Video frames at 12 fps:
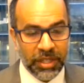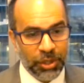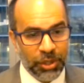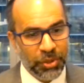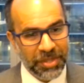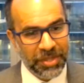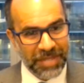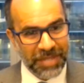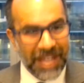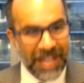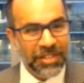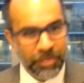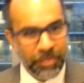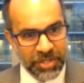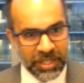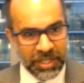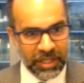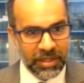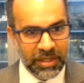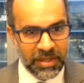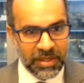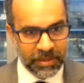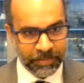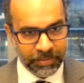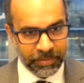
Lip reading: in your substantive proceedings,